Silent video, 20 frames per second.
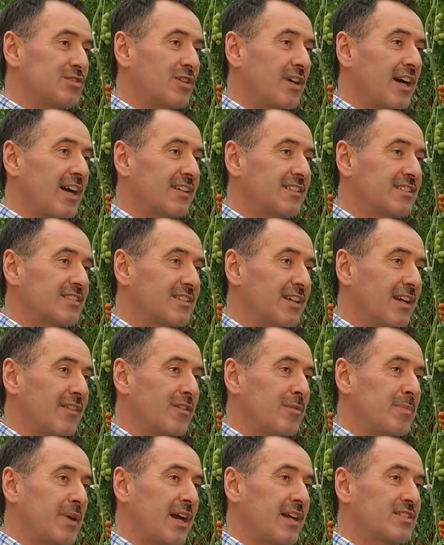tractors. I have
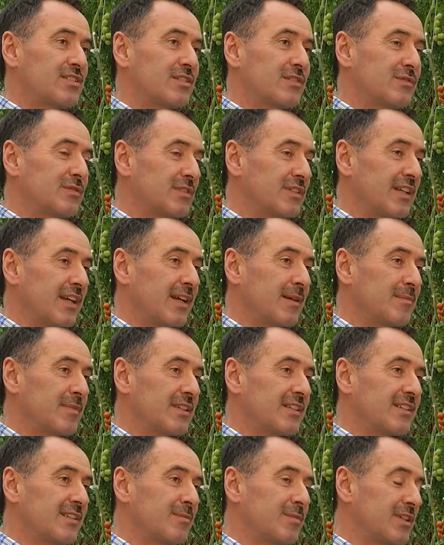a passion for them
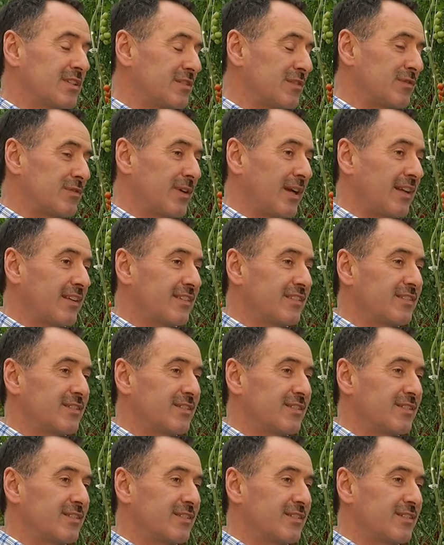and a bunch of friends,